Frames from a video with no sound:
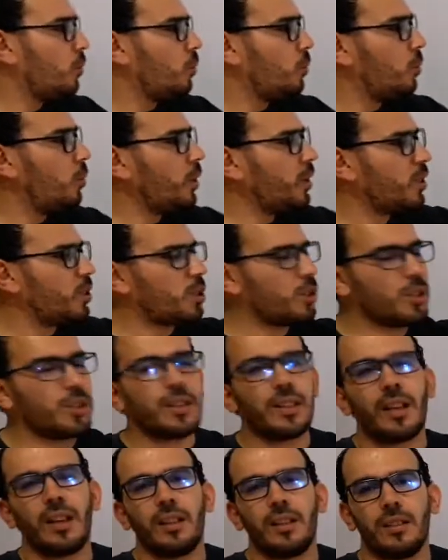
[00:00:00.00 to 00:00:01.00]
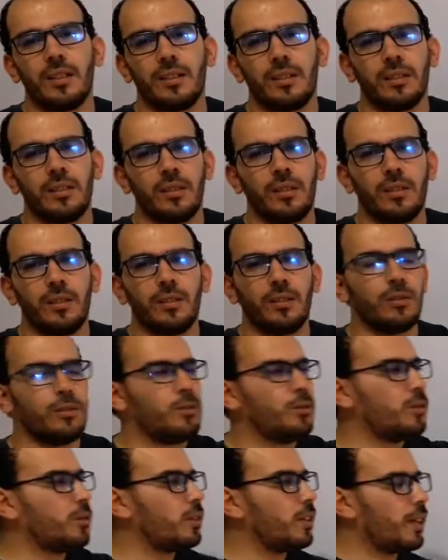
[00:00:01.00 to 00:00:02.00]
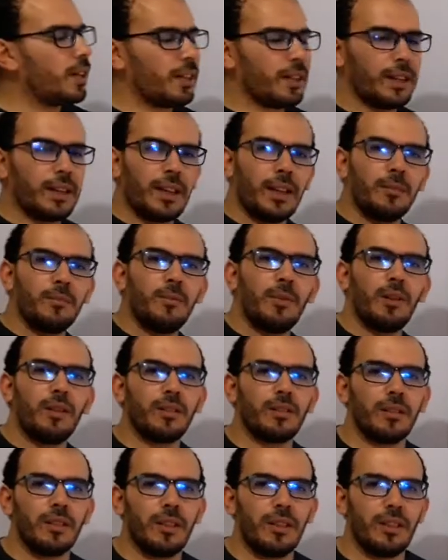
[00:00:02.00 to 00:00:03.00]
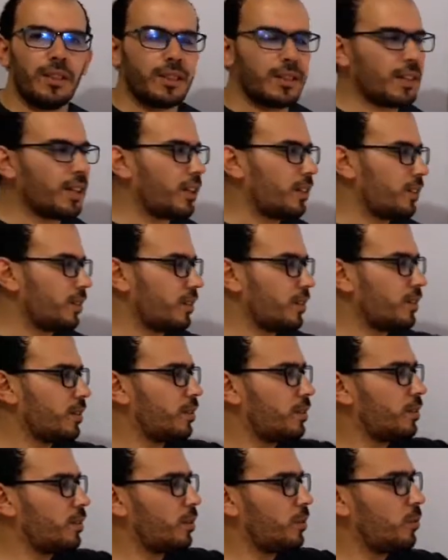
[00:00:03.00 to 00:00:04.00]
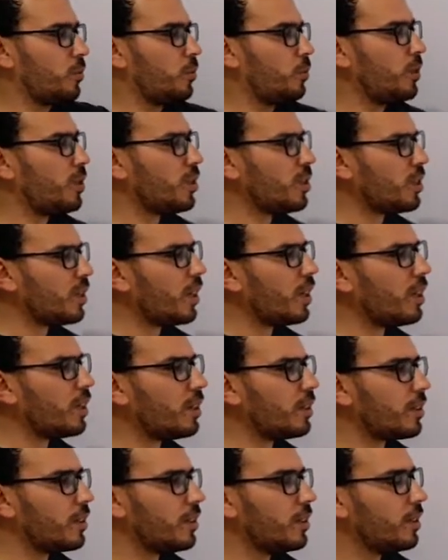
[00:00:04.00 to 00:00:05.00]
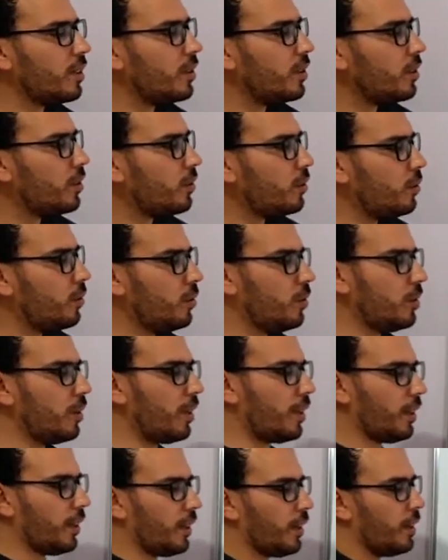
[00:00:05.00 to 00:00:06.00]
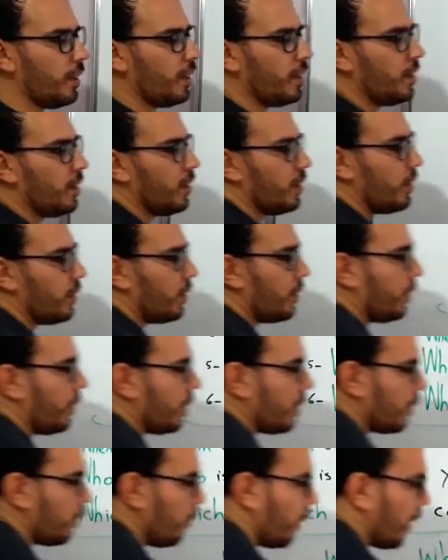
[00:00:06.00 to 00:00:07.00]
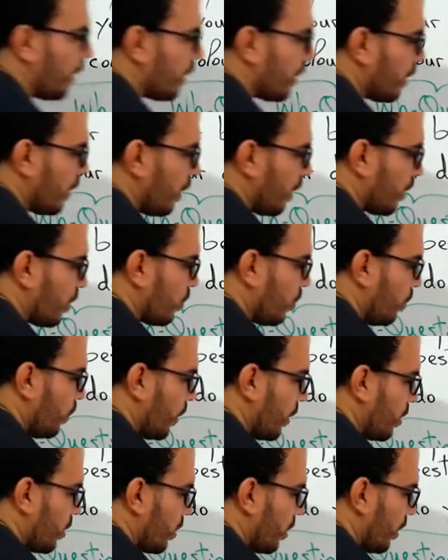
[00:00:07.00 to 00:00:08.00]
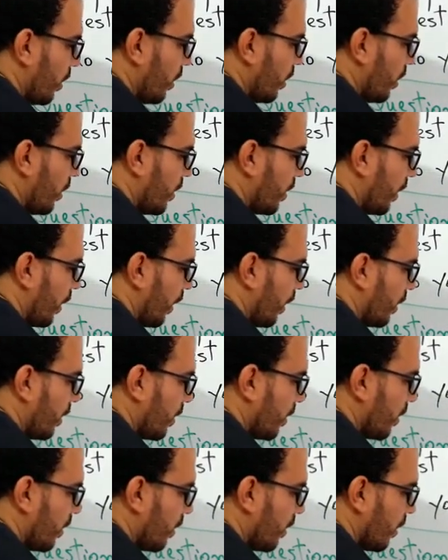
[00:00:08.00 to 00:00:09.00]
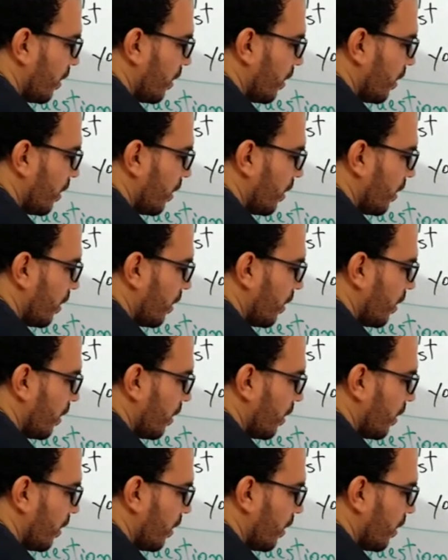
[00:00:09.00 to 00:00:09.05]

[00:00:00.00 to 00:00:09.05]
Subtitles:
Which color do you like among these colors? So which color do you like? This means that which in this case,